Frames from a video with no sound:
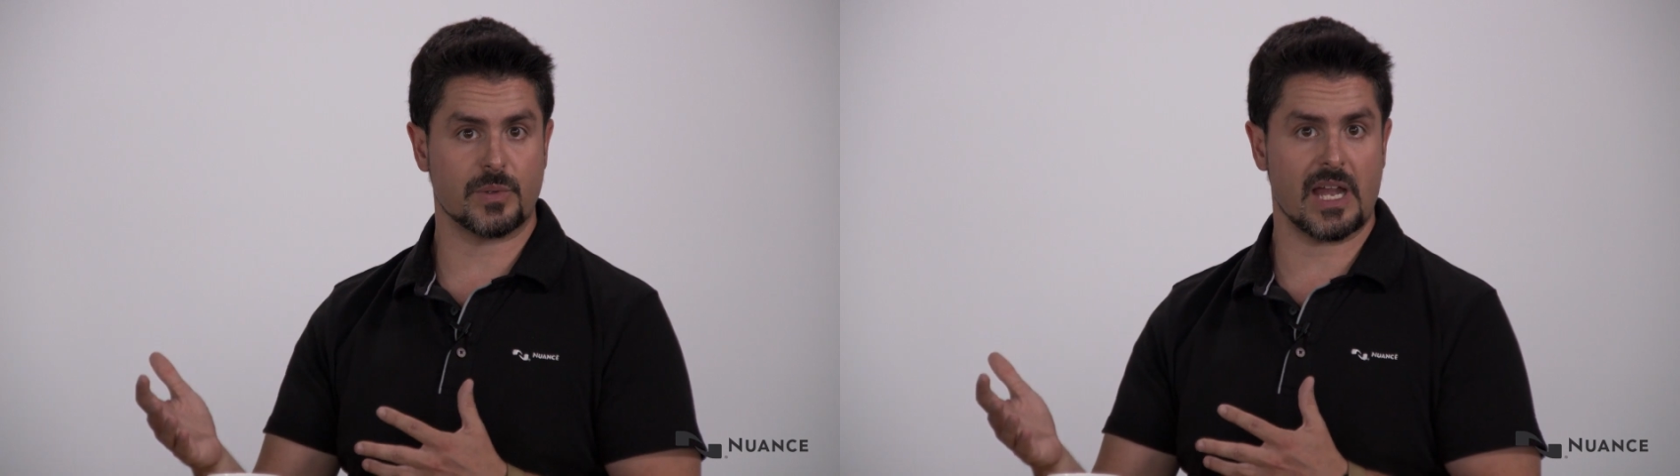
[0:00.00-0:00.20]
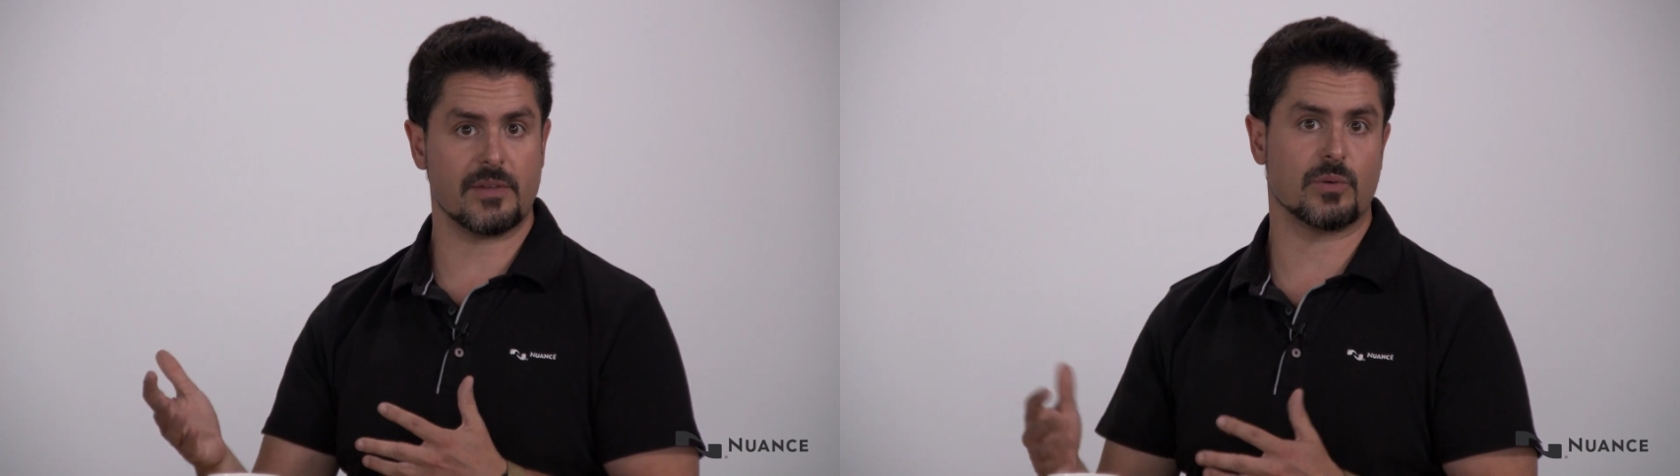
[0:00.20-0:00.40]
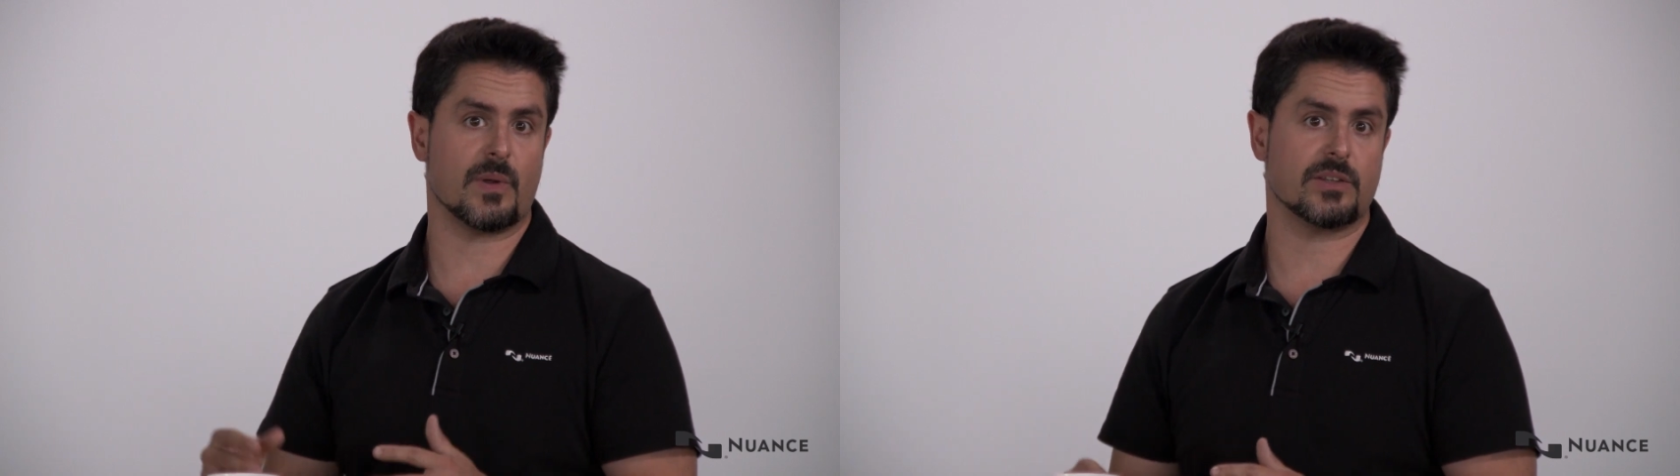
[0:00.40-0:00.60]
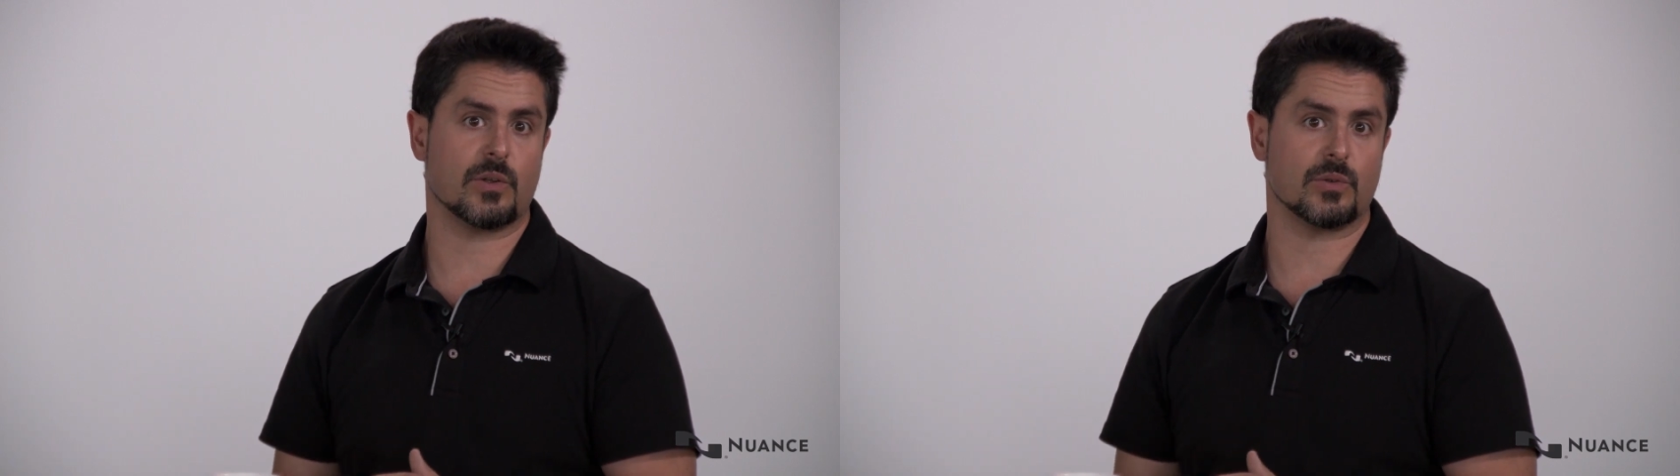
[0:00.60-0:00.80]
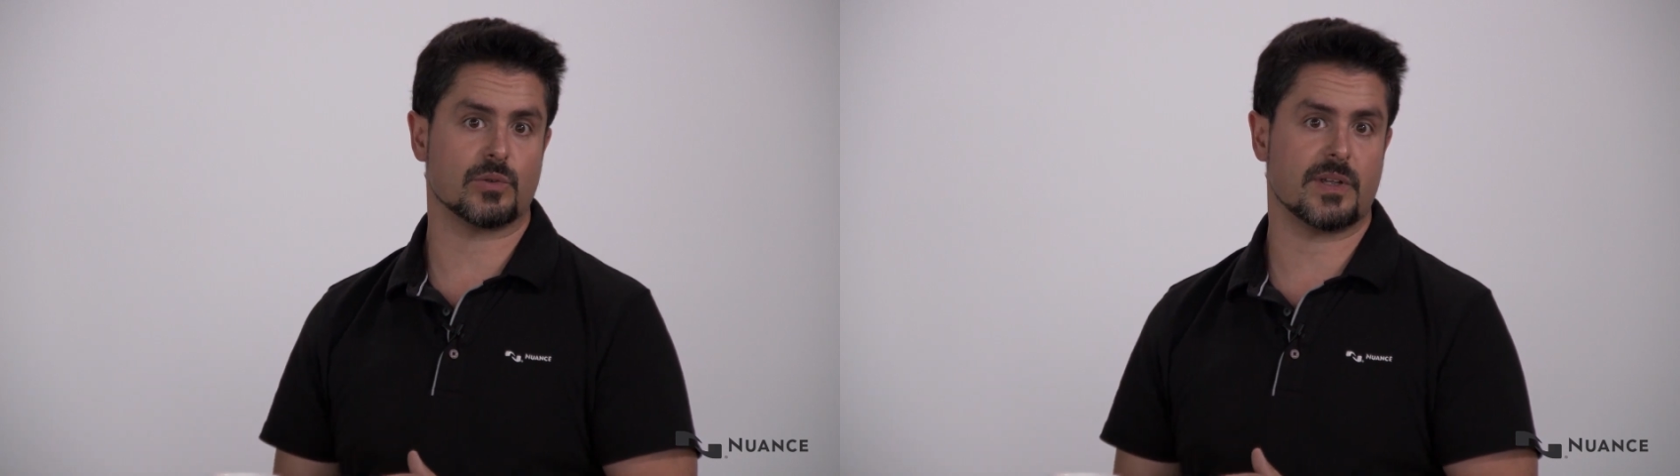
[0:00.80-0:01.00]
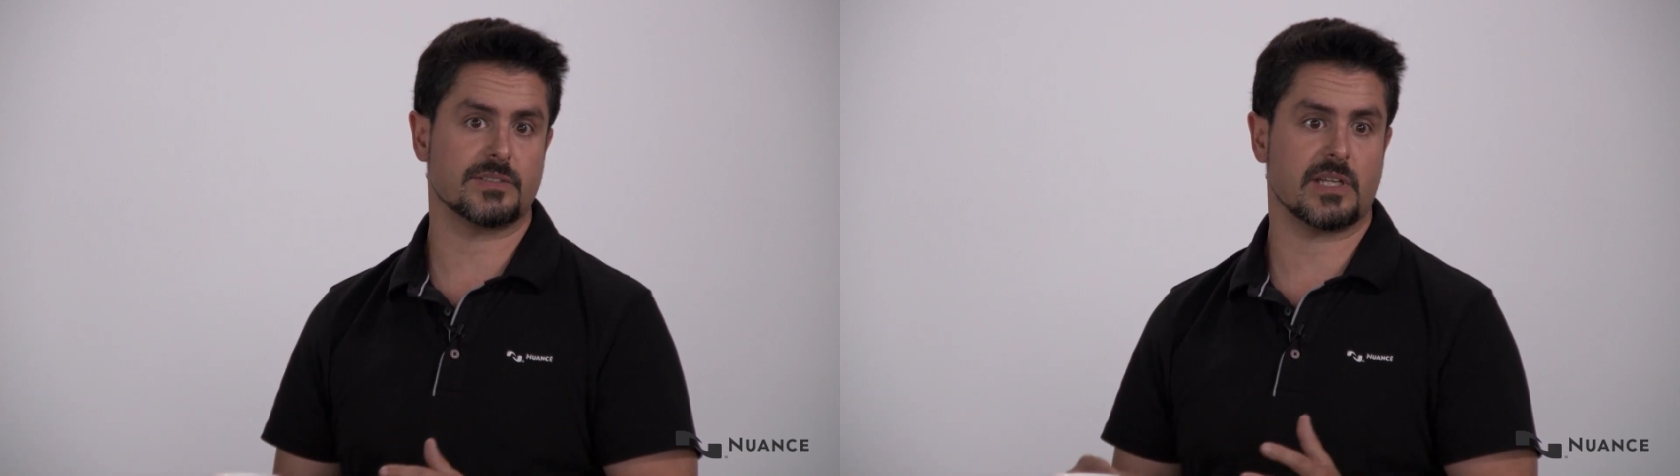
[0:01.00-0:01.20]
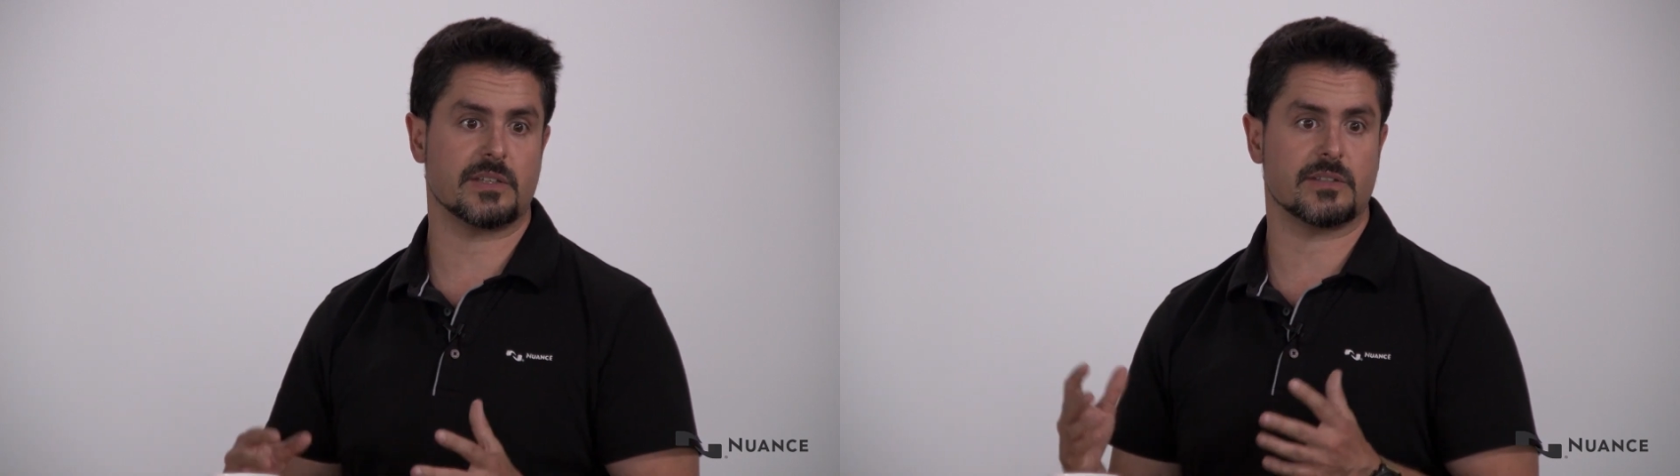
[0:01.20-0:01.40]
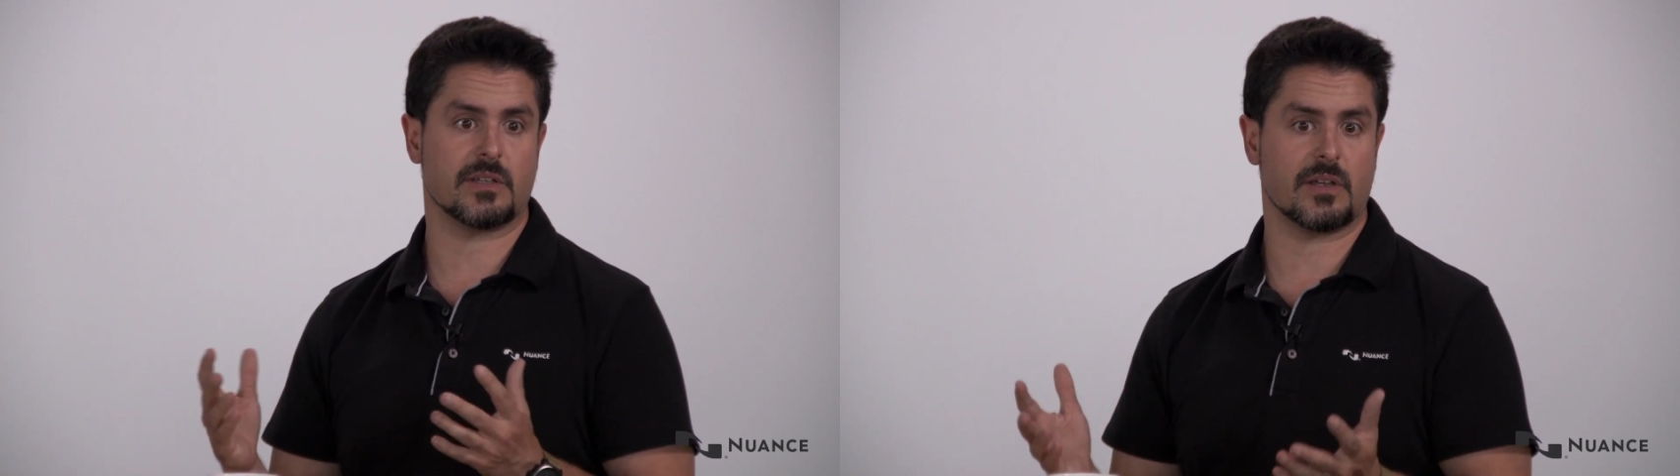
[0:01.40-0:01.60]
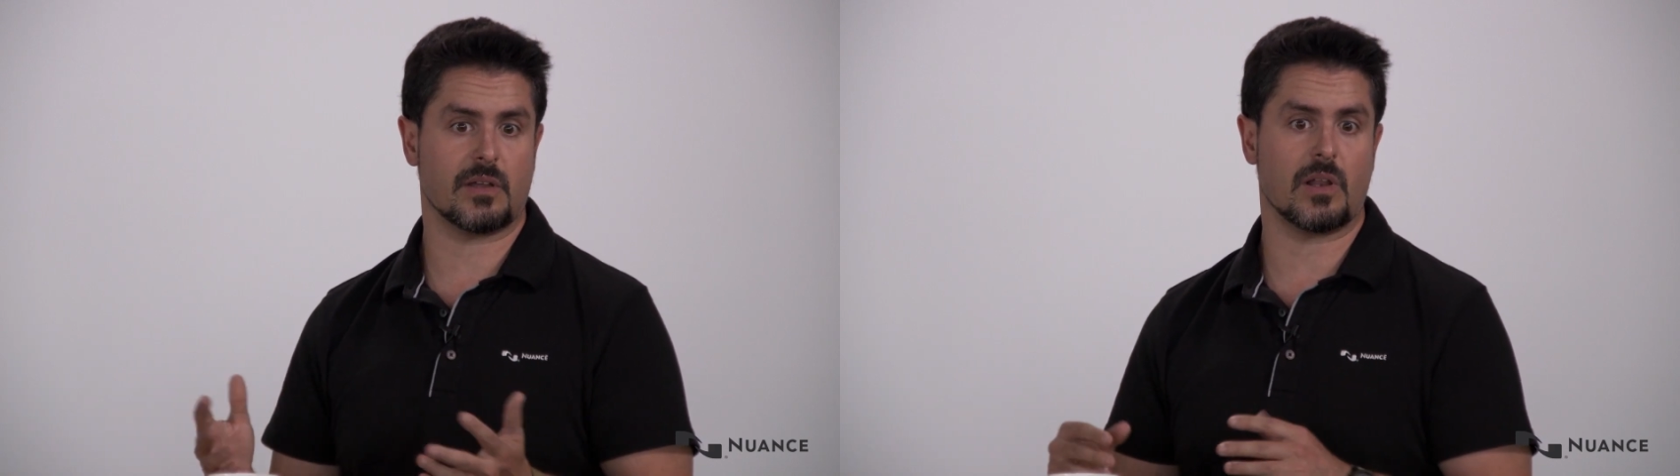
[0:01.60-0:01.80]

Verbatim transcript: we have the right contrast that